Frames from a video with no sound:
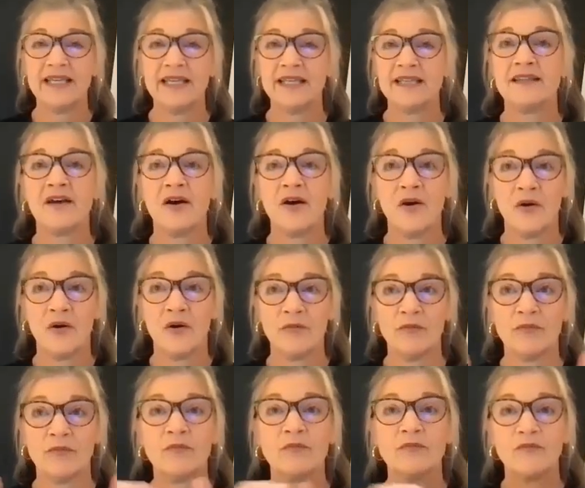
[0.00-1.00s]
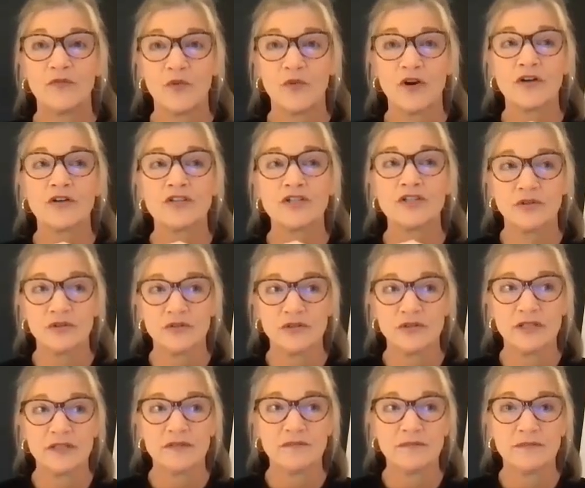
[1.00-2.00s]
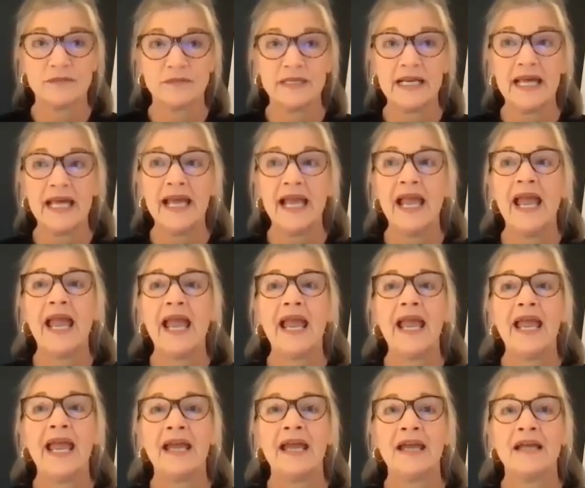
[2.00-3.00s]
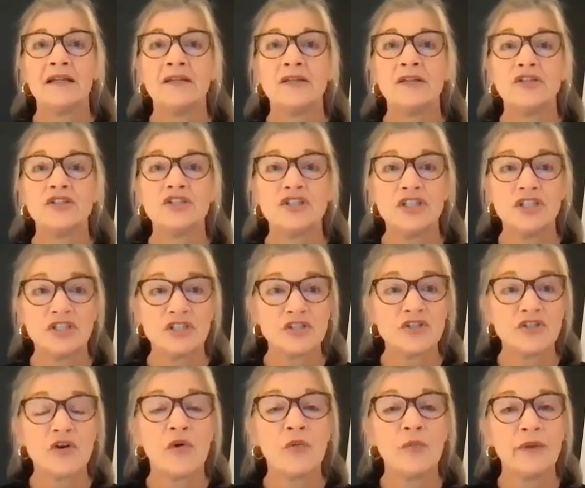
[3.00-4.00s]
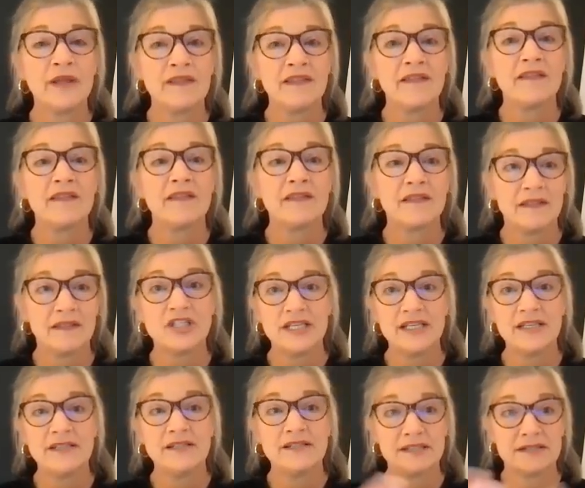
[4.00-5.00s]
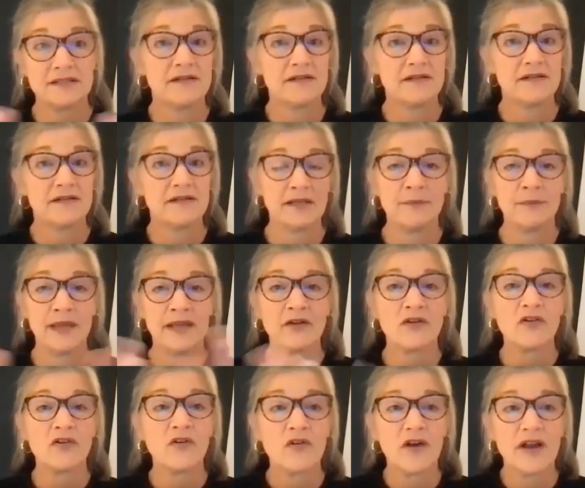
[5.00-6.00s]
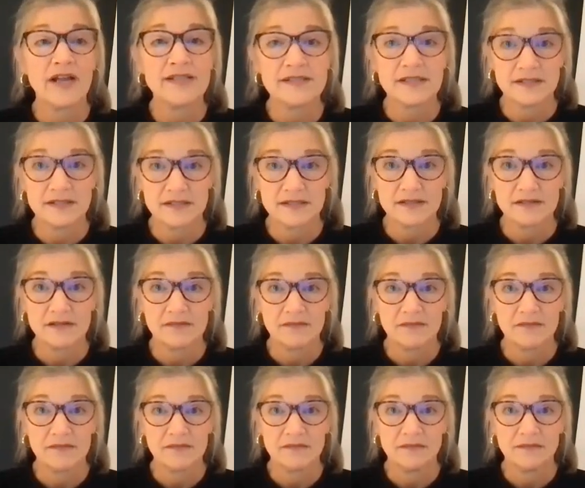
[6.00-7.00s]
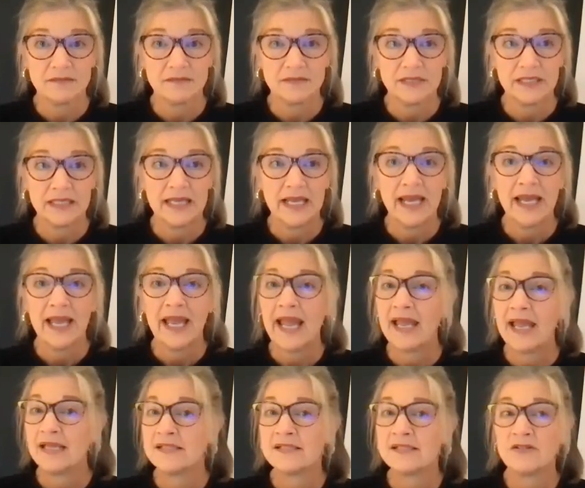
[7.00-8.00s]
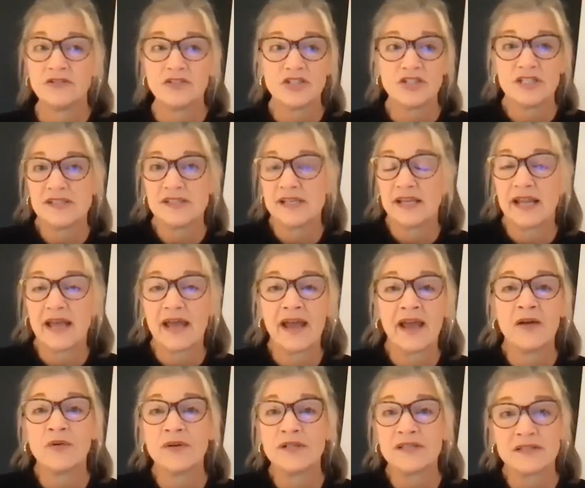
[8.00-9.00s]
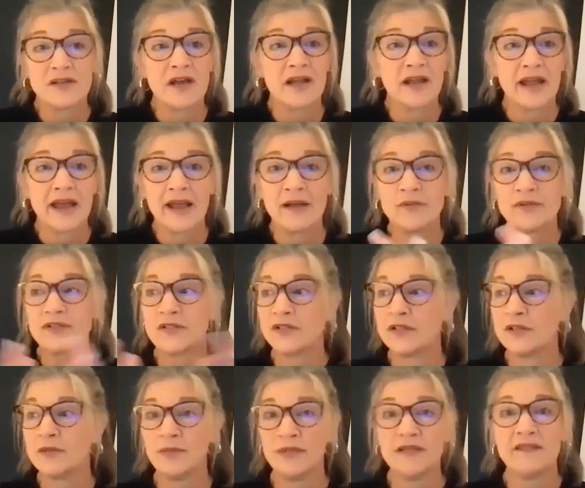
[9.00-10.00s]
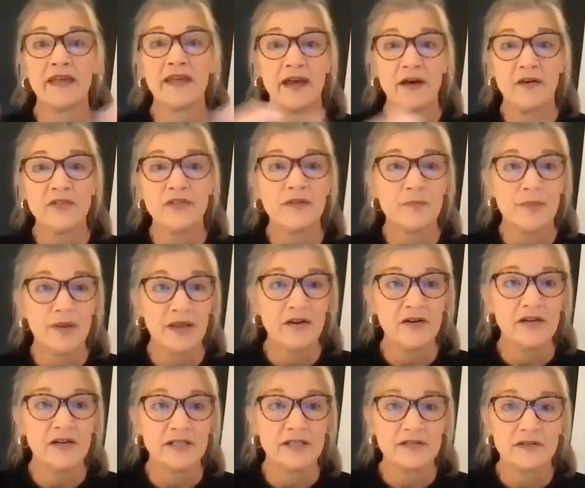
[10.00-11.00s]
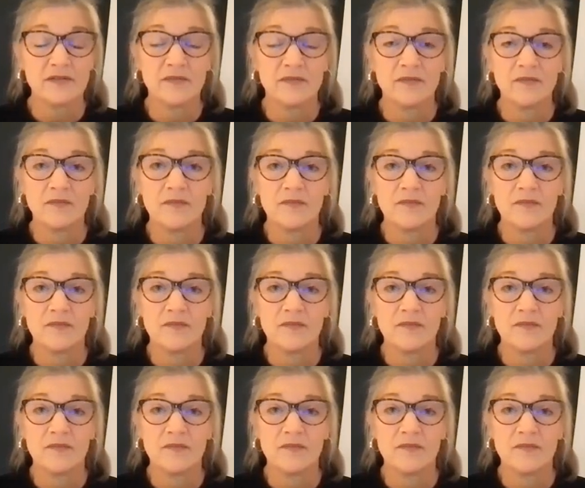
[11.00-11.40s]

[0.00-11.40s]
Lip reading: in the home for her children. And she just told me that she's in a medical crisis. And she said, I always thought I was going to be the healthy parent.